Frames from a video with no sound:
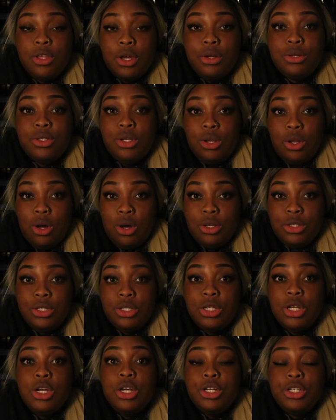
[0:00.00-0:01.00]
those
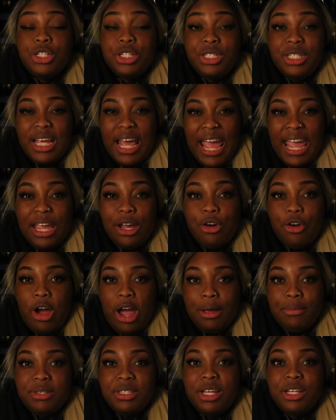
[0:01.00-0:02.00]
lost due to hate
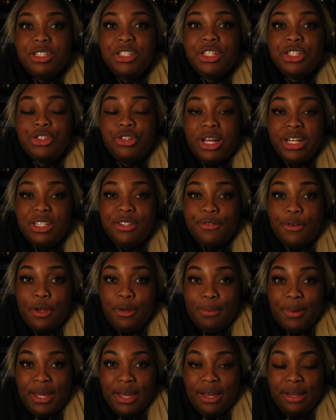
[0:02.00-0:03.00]
crimes such as
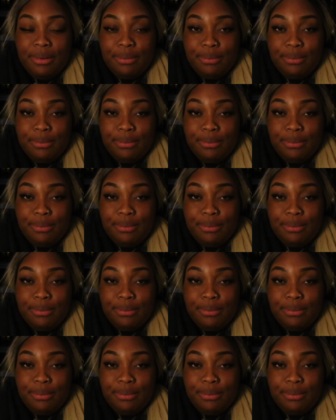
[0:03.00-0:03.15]
transphobia.